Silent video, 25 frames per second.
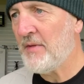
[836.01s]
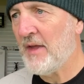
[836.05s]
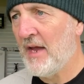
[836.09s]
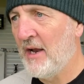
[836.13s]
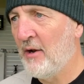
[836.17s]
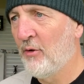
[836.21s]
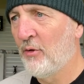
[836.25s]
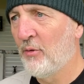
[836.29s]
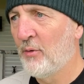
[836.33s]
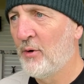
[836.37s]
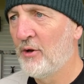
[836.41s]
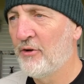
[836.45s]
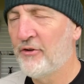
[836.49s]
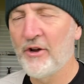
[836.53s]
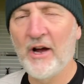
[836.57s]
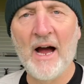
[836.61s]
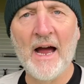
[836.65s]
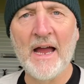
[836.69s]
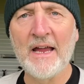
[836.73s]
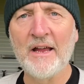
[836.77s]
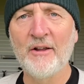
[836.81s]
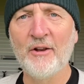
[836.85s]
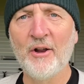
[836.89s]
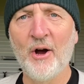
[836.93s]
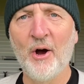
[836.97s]
In other words,
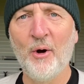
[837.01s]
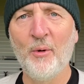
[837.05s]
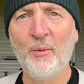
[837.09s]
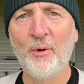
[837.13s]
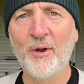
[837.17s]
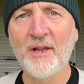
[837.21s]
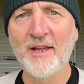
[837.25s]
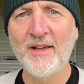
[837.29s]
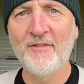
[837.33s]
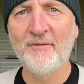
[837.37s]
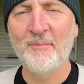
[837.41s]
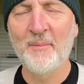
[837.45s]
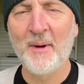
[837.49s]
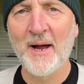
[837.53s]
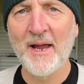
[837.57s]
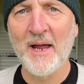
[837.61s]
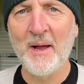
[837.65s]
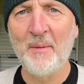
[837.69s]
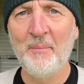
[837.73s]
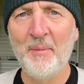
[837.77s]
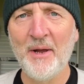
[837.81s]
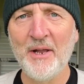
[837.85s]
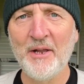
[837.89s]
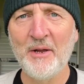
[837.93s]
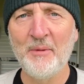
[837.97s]
I can only give my
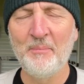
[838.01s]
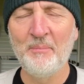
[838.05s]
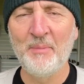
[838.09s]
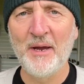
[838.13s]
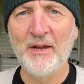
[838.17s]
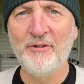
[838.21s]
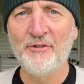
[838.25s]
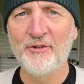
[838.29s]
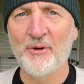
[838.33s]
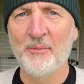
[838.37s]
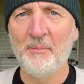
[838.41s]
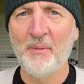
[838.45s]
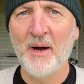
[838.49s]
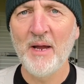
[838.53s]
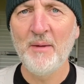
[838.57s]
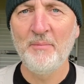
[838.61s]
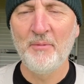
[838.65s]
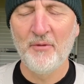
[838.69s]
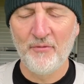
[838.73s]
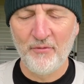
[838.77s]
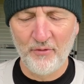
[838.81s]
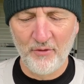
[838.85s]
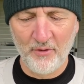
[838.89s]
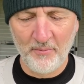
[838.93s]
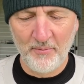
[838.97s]
opinion based on my
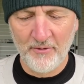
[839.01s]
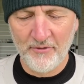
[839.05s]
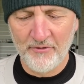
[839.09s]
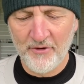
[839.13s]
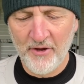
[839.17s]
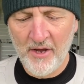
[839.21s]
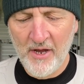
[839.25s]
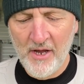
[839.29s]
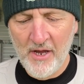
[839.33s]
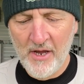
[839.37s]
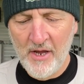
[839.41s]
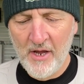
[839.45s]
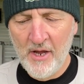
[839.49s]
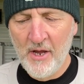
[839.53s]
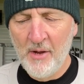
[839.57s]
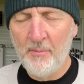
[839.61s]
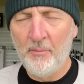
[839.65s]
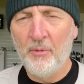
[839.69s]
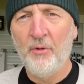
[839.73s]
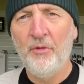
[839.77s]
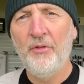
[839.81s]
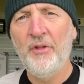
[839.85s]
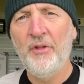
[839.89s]
performance, but